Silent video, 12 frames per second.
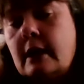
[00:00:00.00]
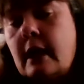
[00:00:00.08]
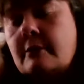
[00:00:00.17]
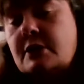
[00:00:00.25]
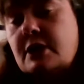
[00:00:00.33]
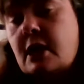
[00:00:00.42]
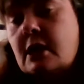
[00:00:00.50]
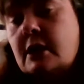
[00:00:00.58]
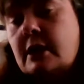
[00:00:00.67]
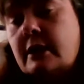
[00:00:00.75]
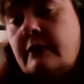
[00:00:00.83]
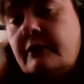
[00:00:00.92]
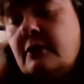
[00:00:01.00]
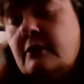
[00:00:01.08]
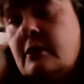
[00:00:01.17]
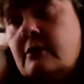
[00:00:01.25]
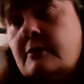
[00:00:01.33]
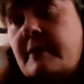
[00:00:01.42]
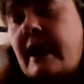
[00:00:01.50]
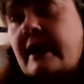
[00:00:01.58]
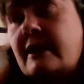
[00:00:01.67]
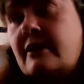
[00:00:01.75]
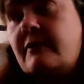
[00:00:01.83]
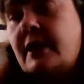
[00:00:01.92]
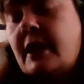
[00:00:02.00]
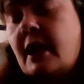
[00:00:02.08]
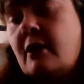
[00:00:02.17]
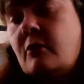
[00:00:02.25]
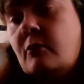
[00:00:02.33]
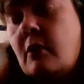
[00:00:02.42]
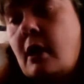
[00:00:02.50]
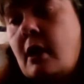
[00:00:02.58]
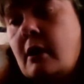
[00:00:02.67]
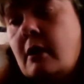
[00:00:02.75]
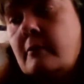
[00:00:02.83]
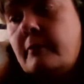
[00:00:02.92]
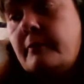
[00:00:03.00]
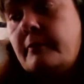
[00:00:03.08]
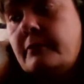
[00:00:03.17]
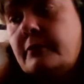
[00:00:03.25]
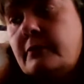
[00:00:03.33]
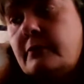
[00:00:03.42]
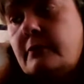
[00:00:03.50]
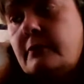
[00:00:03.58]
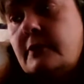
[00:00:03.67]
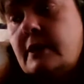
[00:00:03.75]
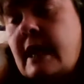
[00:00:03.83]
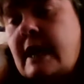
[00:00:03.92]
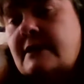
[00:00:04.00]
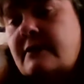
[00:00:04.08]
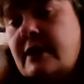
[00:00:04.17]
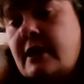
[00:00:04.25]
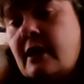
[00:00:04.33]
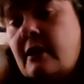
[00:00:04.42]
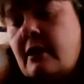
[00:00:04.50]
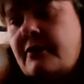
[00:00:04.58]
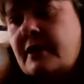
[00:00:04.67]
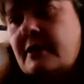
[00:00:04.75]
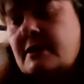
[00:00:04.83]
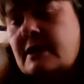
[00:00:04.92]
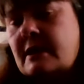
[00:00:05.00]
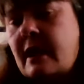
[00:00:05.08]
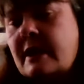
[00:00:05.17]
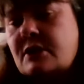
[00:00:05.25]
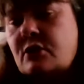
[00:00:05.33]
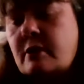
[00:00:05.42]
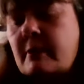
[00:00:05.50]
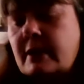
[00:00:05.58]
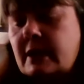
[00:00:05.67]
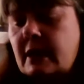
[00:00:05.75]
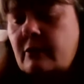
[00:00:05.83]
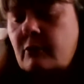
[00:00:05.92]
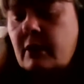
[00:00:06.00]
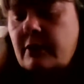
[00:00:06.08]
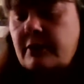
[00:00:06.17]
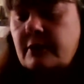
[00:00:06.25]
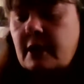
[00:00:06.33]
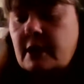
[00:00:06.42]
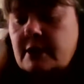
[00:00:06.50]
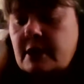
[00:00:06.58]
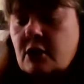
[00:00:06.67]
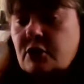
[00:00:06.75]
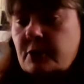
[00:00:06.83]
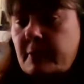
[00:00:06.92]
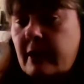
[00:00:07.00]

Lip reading: I was talking, if you go back in the video, the last video, I think it was the last stream I did with Dr.